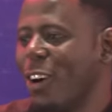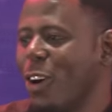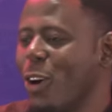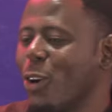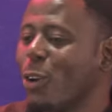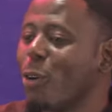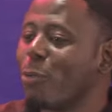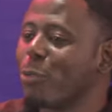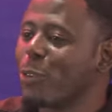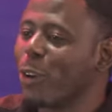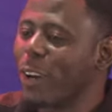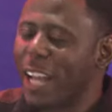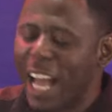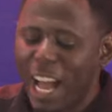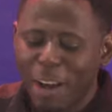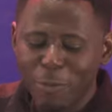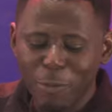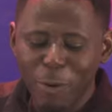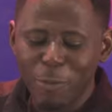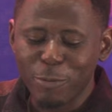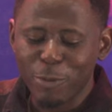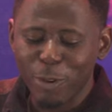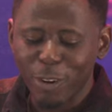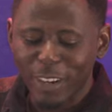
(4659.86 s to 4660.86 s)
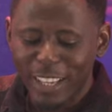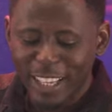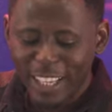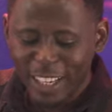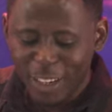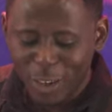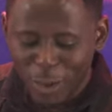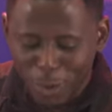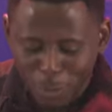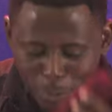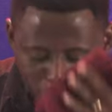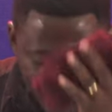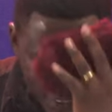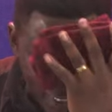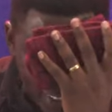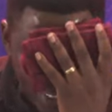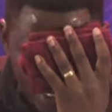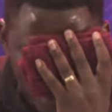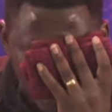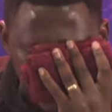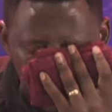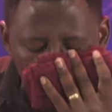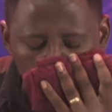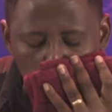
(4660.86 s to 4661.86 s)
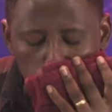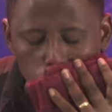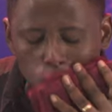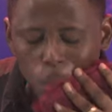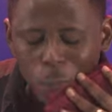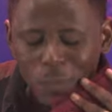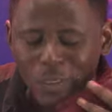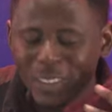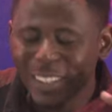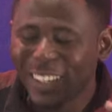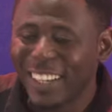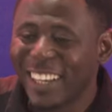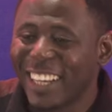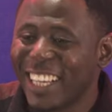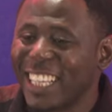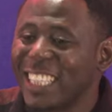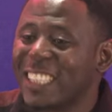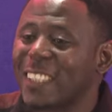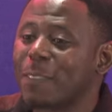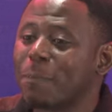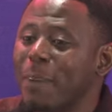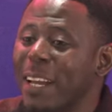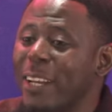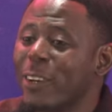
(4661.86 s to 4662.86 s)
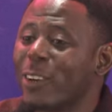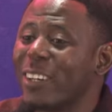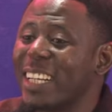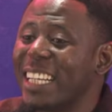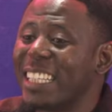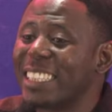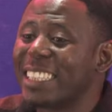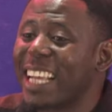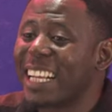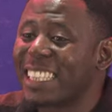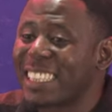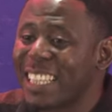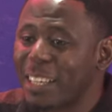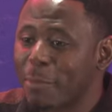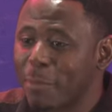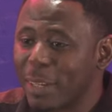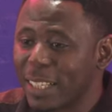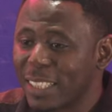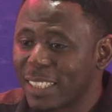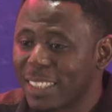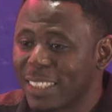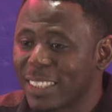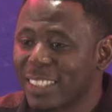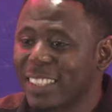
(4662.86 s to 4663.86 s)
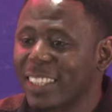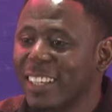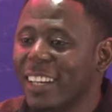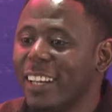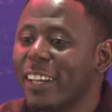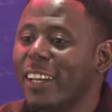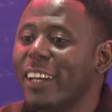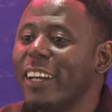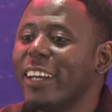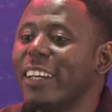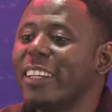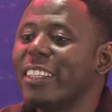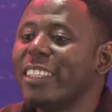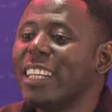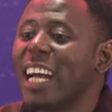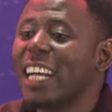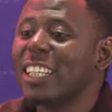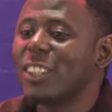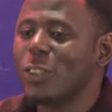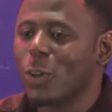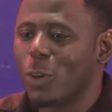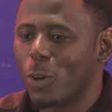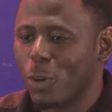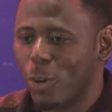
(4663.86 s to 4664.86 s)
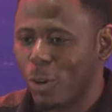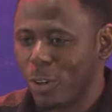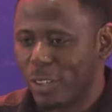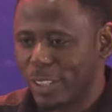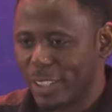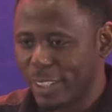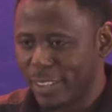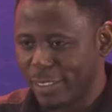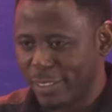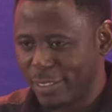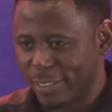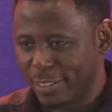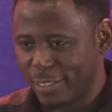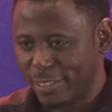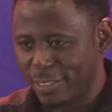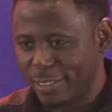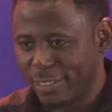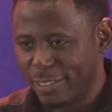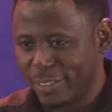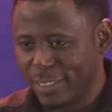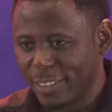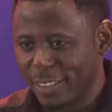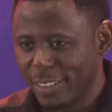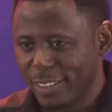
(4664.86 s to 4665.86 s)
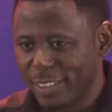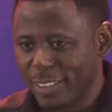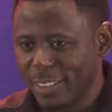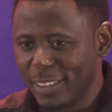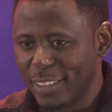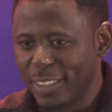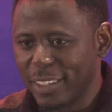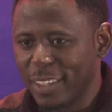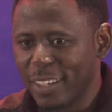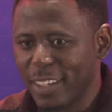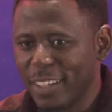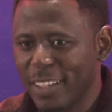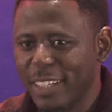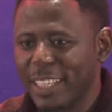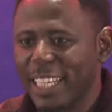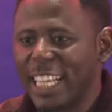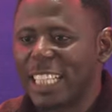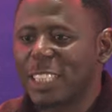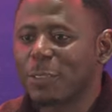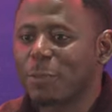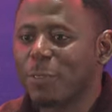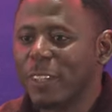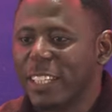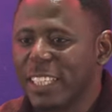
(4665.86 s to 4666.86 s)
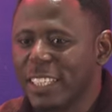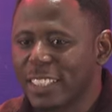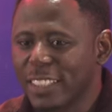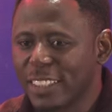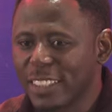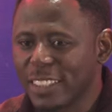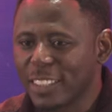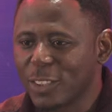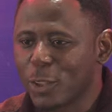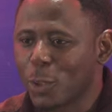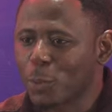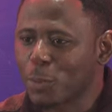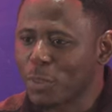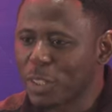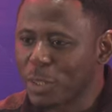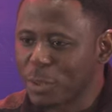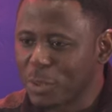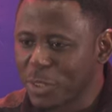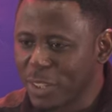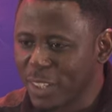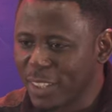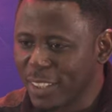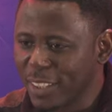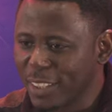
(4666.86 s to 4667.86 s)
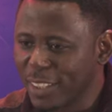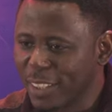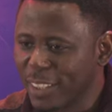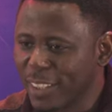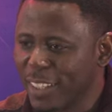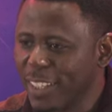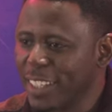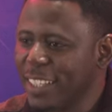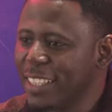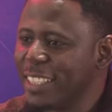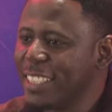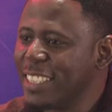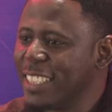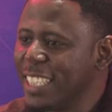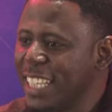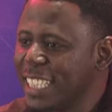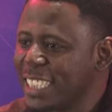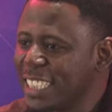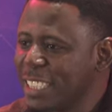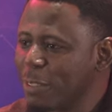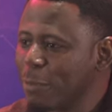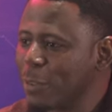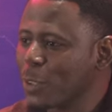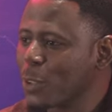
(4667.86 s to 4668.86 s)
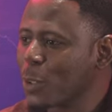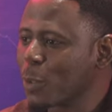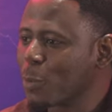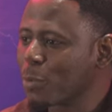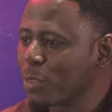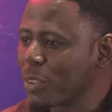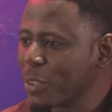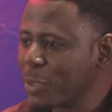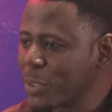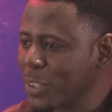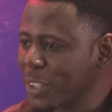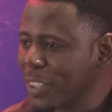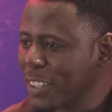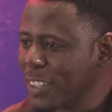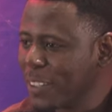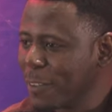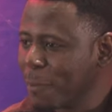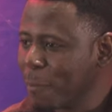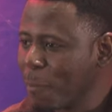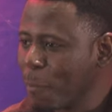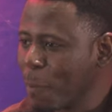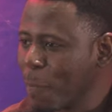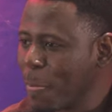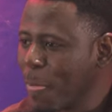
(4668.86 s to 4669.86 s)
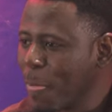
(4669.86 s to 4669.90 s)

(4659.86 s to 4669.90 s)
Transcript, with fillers: All of your half of your income is spent on entertainment. That's your God. Netflix subscription, DSTV subscription,